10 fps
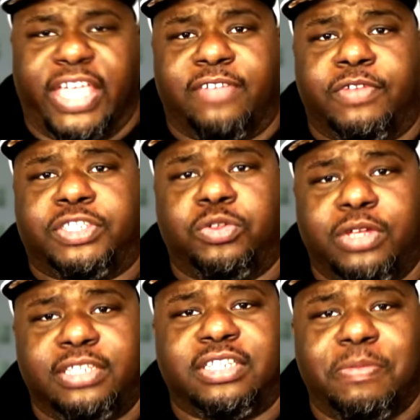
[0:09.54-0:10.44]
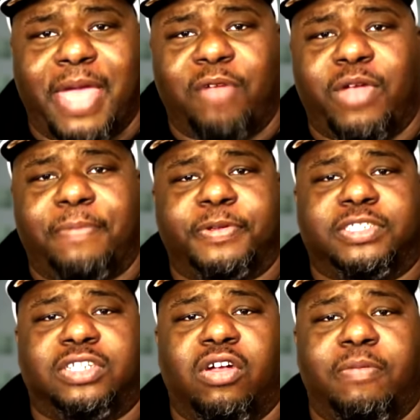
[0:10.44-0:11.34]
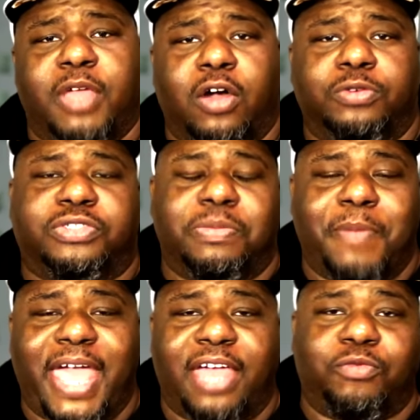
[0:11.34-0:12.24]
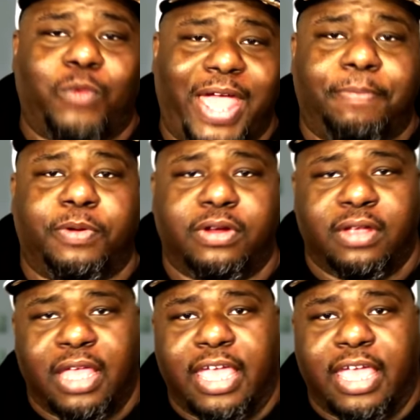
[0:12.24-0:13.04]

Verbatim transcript: Thank you for tuning in to the Madd Rapper Show. I'm your host, the Madd Rapper.